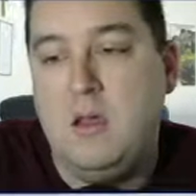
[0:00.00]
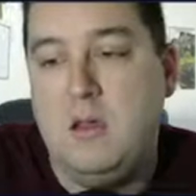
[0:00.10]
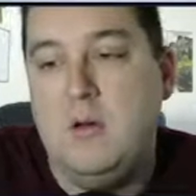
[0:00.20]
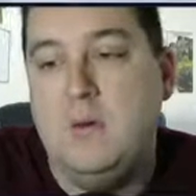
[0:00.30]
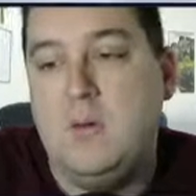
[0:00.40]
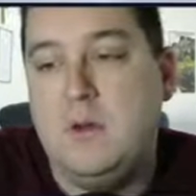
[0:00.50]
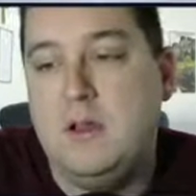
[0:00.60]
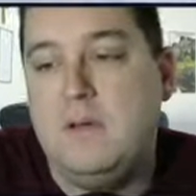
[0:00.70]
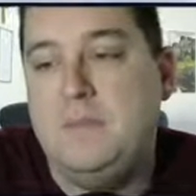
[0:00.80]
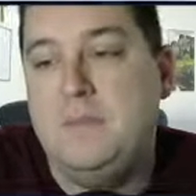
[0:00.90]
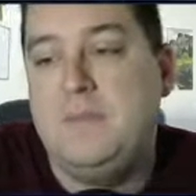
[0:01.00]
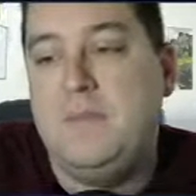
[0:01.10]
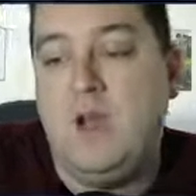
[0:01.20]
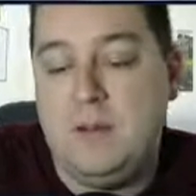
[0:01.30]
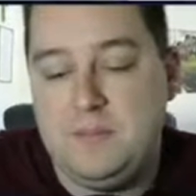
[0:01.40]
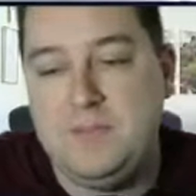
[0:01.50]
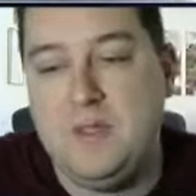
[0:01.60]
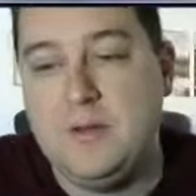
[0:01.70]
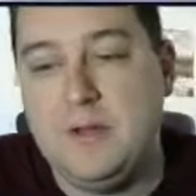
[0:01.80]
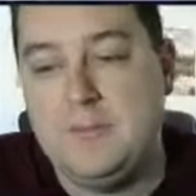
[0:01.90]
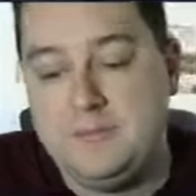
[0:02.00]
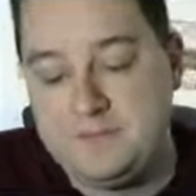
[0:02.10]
Not what I wanted. All right, there we go.